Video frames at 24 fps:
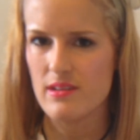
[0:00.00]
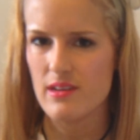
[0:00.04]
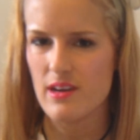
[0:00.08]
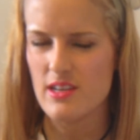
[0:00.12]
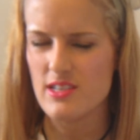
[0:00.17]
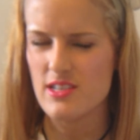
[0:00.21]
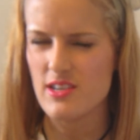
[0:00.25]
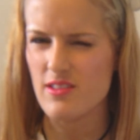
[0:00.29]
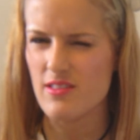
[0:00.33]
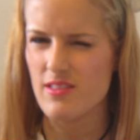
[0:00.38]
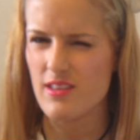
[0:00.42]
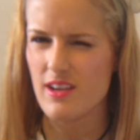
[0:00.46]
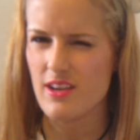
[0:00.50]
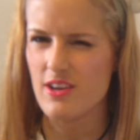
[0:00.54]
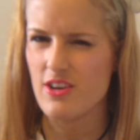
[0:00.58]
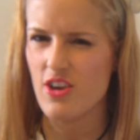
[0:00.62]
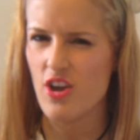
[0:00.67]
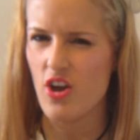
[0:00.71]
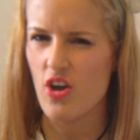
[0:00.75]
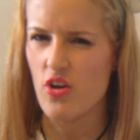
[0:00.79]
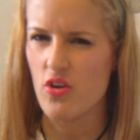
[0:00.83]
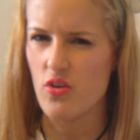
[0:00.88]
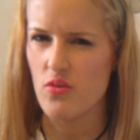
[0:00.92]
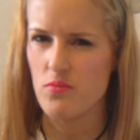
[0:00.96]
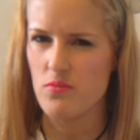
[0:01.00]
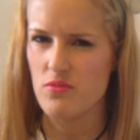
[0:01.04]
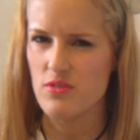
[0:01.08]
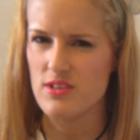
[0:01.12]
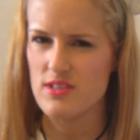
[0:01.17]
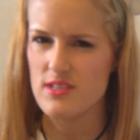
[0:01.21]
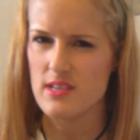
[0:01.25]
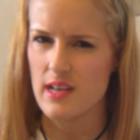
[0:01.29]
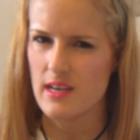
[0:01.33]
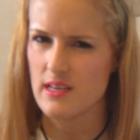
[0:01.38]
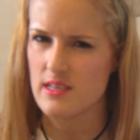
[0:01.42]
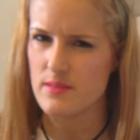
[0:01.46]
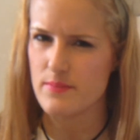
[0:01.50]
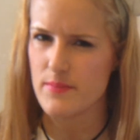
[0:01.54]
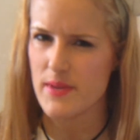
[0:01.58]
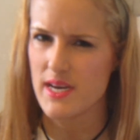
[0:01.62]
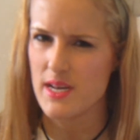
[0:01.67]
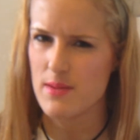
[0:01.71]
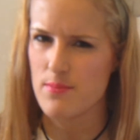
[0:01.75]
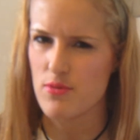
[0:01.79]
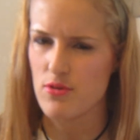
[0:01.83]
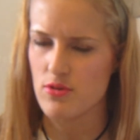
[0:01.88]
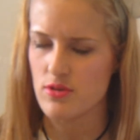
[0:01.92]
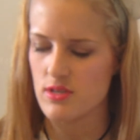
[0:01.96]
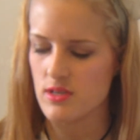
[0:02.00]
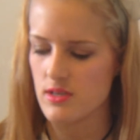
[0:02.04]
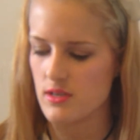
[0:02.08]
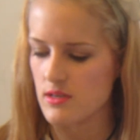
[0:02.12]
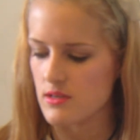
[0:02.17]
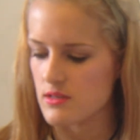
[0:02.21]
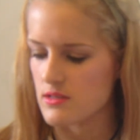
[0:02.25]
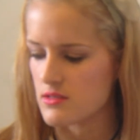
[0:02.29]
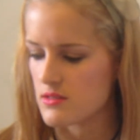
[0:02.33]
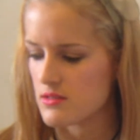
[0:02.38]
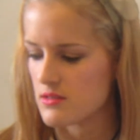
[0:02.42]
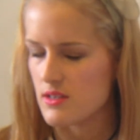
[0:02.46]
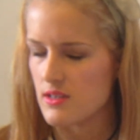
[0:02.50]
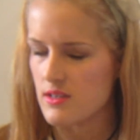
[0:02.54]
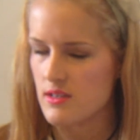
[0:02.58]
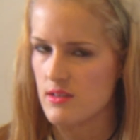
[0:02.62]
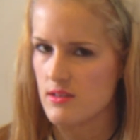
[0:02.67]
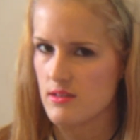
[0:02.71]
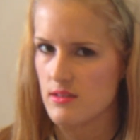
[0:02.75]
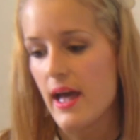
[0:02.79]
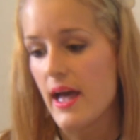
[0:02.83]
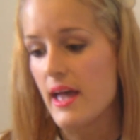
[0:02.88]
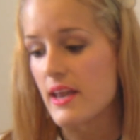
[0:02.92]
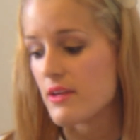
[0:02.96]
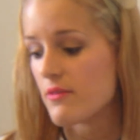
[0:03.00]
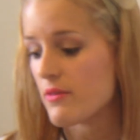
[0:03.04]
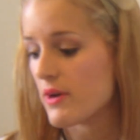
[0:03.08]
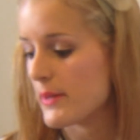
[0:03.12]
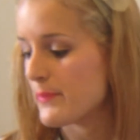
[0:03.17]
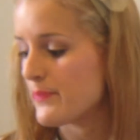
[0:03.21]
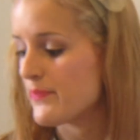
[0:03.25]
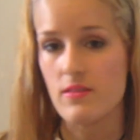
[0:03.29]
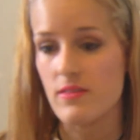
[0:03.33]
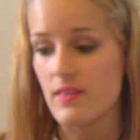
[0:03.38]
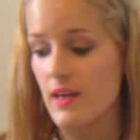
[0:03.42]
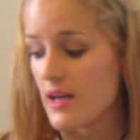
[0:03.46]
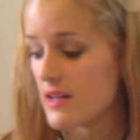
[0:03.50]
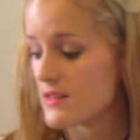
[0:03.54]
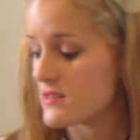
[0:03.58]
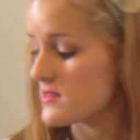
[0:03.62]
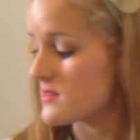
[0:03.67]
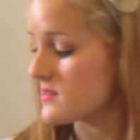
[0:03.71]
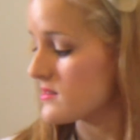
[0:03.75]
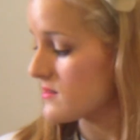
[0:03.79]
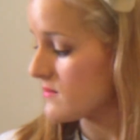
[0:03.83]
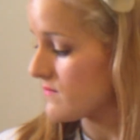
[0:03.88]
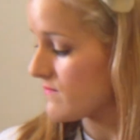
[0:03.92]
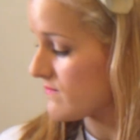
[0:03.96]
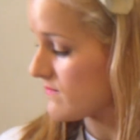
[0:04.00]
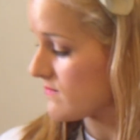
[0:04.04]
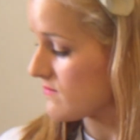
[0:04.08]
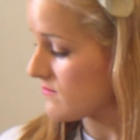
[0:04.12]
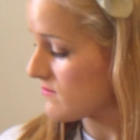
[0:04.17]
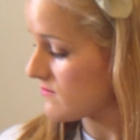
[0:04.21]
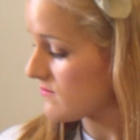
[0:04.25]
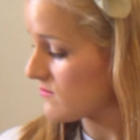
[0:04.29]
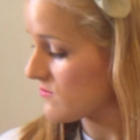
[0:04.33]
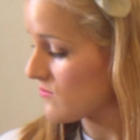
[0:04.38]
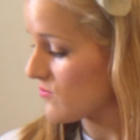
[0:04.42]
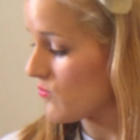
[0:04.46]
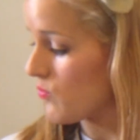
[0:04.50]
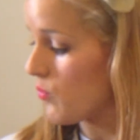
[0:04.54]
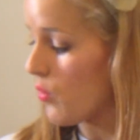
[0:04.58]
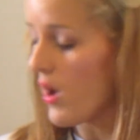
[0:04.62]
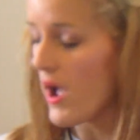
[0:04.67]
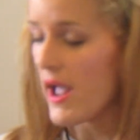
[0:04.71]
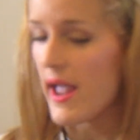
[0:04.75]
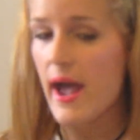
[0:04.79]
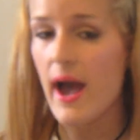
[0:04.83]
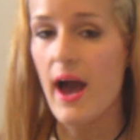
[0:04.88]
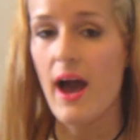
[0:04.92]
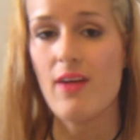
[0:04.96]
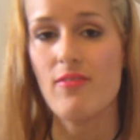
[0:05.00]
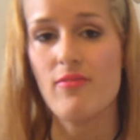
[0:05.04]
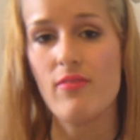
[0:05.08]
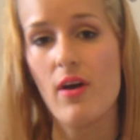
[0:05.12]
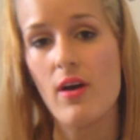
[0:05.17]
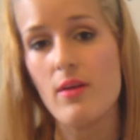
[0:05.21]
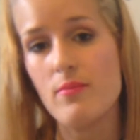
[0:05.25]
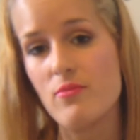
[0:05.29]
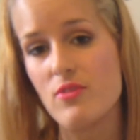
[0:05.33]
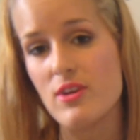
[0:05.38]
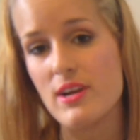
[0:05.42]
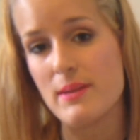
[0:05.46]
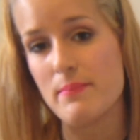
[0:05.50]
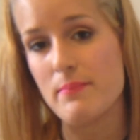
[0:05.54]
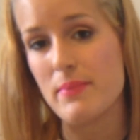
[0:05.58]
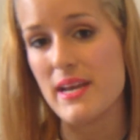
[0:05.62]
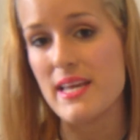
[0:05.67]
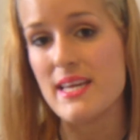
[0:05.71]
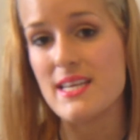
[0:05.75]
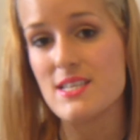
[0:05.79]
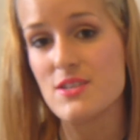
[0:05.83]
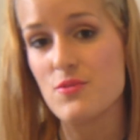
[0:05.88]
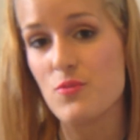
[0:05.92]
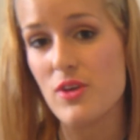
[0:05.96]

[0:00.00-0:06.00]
I don't think Gnome would sell as many products. Yeah. Anyway, that's what I have. I'm really pleased